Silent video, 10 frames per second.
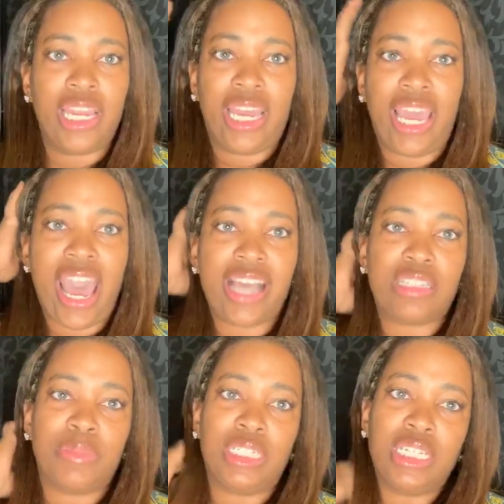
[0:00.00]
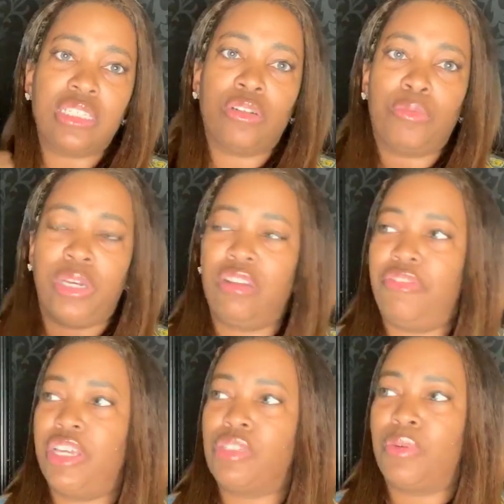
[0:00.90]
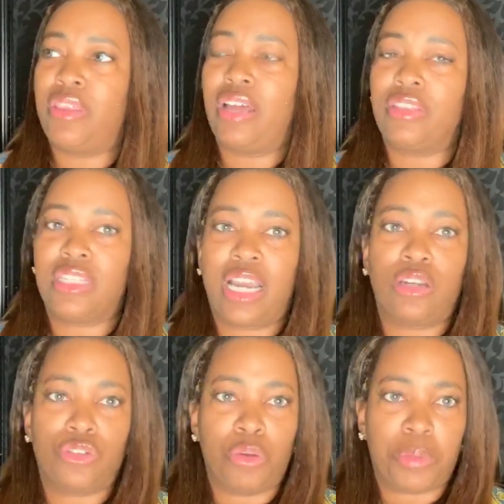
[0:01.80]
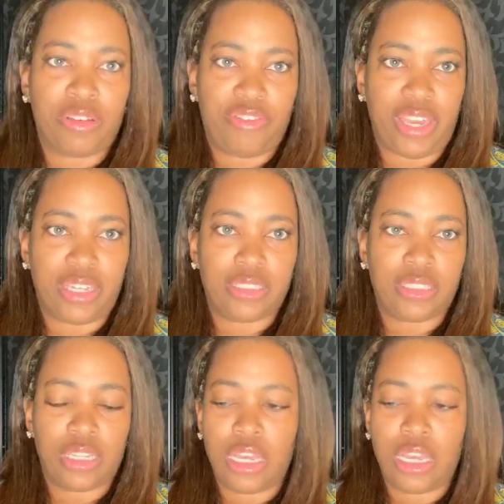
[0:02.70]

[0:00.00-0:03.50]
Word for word: It has the medicinal benefits without the psychotropic effects.